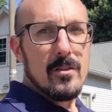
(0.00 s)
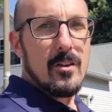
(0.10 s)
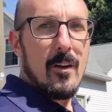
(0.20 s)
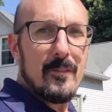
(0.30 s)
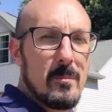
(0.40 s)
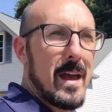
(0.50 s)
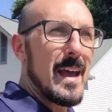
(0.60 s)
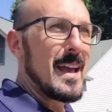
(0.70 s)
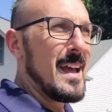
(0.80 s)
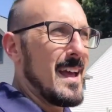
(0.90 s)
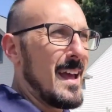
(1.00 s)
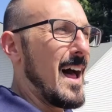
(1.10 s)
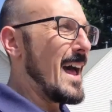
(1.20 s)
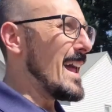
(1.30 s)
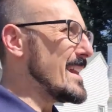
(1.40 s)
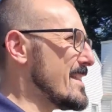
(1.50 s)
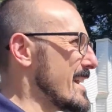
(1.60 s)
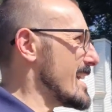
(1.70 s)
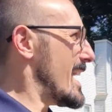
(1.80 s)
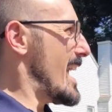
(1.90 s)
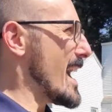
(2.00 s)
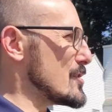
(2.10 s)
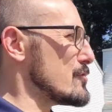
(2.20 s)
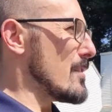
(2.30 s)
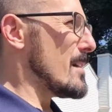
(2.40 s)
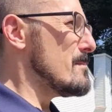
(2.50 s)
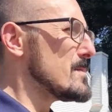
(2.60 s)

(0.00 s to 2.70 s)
You don't have to pay anything extra.